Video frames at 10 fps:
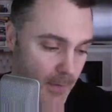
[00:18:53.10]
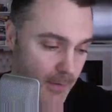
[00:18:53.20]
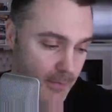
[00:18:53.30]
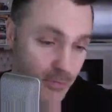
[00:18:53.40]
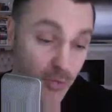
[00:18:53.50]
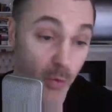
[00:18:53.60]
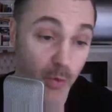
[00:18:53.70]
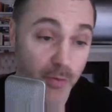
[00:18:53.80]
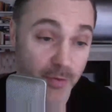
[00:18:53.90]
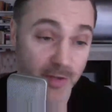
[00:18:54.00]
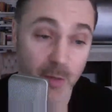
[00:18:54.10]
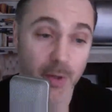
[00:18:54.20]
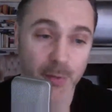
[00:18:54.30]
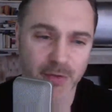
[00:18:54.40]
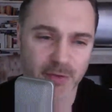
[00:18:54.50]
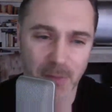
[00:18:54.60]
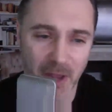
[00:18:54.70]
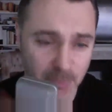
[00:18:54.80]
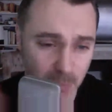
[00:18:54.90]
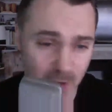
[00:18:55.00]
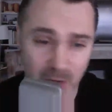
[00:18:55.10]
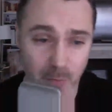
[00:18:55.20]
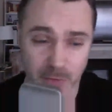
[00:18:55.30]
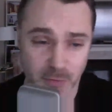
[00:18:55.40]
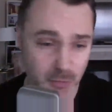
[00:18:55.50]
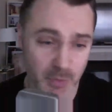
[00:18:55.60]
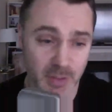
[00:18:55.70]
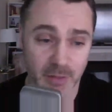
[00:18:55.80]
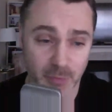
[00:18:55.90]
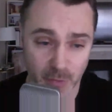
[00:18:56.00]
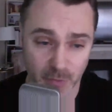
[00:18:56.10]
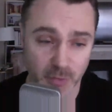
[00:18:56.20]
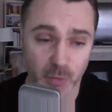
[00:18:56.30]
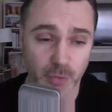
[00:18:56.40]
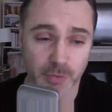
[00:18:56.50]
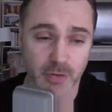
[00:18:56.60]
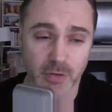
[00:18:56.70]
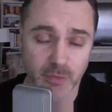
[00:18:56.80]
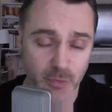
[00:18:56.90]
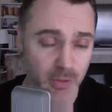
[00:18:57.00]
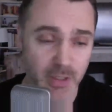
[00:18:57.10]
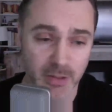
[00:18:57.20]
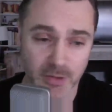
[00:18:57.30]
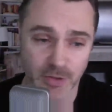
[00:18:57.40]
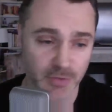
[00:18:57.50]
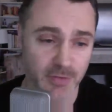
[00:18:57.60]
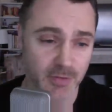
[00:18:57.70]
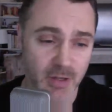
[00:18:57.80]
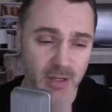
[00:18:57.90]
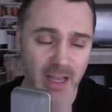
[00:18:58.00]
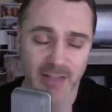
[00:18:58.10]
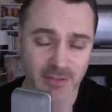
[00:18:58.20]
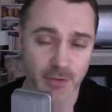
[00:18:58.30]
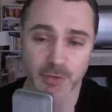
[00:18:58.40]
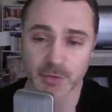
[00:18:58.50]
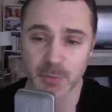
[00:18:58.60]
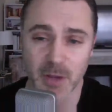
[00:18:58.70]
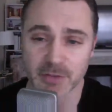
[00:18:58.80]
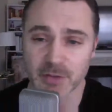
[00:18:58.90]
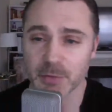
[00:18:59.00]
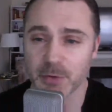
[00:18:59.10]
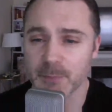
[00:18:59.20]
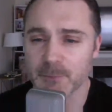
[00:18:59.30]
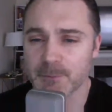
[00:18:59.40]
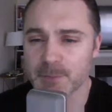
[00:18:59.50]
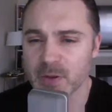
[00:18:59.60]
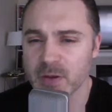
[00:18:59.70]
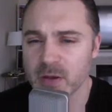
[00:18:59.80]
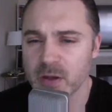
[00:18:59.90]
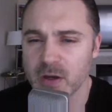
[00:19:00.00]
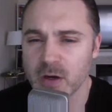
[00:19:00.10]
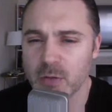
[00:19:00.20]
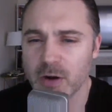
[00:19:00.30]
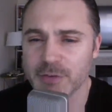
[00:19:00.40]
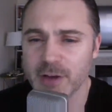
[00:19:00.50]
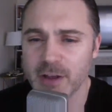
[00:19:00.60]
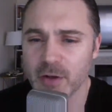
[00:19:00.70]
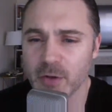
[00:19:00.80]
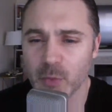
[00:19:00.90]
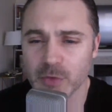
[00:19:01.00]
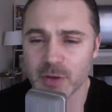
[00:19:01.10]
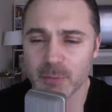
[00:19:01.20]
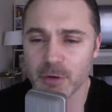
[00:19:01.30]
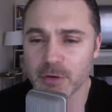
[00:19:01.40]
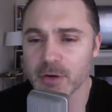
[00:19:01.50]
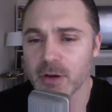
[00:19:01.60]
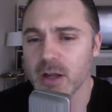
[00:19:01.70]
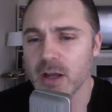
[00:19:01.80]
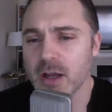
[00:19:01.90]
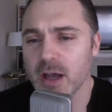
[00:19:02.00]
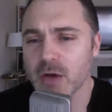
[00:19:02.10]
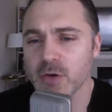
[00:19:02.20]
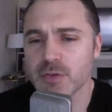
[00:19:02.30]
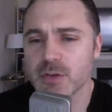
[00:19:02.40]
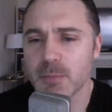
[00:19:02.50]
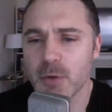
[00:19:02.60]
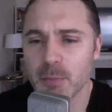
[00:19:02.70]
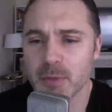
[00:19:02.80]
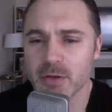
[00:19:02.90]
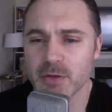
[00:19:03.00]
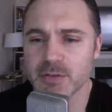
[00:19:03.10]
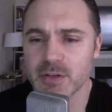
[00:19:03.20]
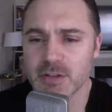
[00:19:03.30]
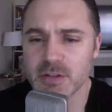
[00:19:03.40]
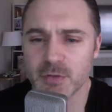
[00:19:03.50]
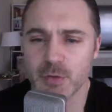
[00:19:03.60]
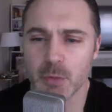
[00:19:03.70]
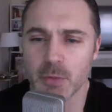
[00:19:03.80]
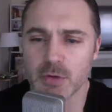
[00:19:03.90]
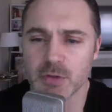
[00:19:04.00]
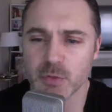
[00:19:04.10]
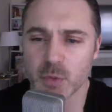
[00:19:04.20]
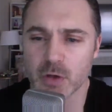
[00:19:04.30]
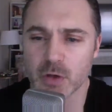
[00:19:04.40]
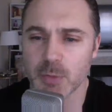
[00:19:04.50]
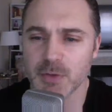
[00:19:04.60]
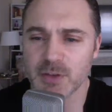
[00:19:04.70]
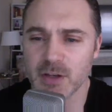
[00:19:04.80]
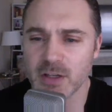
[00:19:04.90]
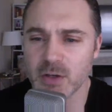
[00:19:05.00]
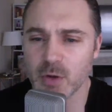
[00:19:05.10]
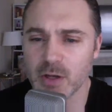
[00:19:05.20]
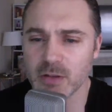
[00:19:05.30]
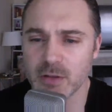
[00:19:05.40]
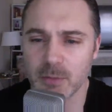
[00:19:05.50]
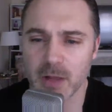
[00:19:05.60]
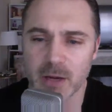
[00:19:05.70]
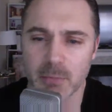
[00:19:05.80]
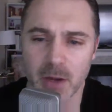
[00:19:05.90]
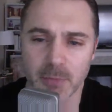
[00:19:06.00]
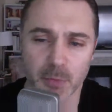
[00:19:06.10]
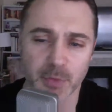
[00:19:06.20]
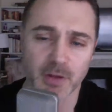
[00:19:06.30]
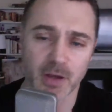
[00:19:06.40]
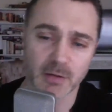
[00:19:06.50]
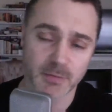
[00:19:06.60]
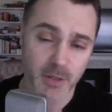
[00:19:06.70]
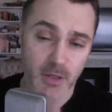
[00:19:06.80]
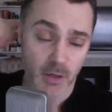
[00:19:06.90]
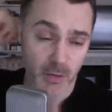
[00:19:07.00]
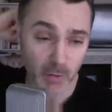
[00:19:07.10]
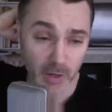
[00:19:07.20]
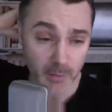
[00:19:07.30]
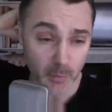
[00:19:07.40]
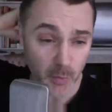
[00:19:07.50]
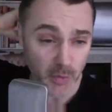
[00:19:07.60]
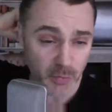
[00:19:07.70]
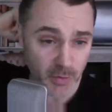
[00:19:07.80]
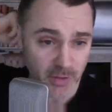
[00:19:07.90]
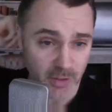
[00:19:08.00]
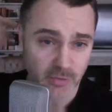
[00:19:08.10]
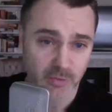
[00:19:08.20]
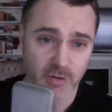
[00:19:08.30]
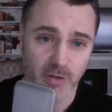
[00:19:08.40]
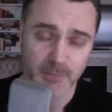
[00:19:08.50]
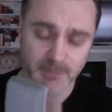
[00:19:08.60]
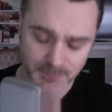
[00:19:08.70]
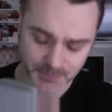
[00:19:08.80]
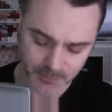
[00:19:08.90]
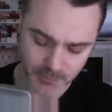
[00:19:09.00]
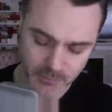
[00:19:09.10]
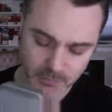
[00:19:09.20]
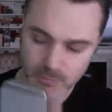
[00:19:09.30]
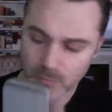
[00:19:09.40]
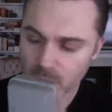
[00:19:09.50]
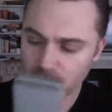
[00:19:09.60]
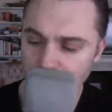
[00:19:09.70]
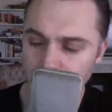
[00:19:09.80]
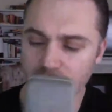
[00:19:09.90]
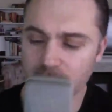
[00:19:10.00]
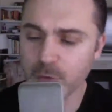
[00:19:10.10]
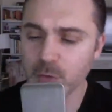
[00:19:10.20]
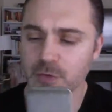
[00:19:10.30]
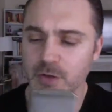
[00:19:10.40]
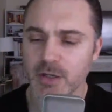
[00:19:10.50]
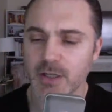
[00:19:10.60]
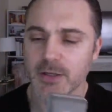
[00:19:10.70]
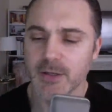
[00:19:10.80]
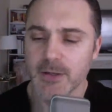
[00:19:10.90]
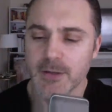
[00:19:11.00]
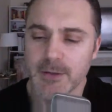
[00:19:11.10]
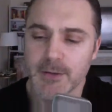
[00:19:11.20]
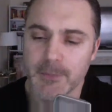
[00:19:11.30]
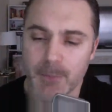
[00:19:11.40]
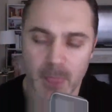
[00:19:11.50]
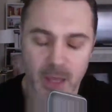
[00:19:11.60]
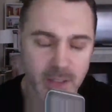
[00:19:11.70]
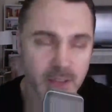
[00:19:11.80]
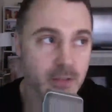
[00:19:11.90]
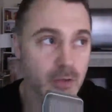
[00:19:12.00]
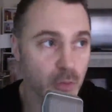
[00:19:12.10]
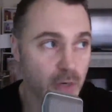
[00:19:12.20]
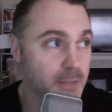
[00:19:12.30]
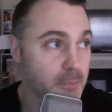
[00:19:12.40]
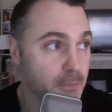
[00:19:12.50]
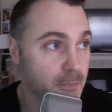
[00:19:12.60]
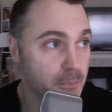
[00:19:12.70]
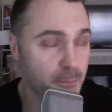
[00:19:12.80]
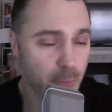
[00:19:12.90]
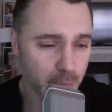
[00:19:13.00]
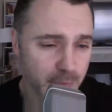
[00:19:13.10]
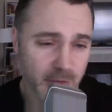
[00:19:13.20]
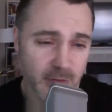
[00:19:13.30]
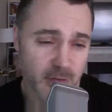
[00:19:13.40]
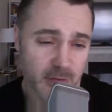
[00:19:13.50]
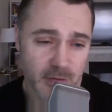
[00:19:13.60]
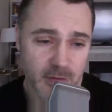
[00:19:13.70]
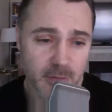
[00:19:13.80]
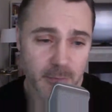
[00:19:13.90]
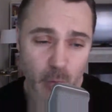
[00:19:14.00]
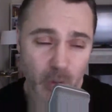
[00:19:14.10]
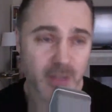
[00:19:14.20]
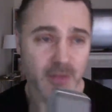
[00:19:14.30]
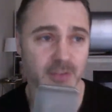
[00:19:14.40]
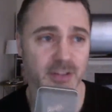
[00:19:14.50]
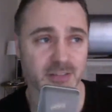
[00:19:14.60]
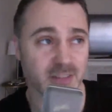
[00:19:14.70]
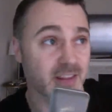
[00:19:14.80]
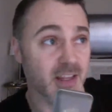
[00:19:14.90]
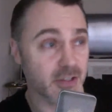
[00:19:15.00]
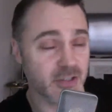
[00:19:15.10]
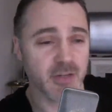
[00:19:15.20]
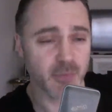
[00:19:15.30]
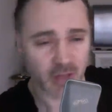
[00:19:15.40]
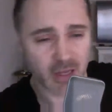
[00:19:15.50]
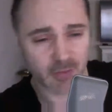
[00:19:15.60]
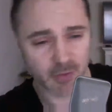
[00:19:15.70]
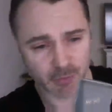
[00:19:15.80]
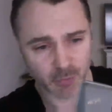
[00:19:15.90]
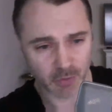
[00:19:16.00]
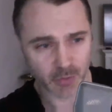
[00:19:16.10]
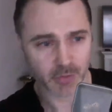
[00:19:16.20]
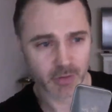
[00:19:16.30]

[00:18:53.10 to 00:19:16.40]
school the same way he was to basketball. I would treat, if you're in school still, treat it just as serious as basketball. Raphael, what's up, brother? How does compartmentalization of your emotions work? said he created the Black Mamba with that. Right. Well, what's really interesting is if you study any great person, great in the sense that they achieve a lot in this world,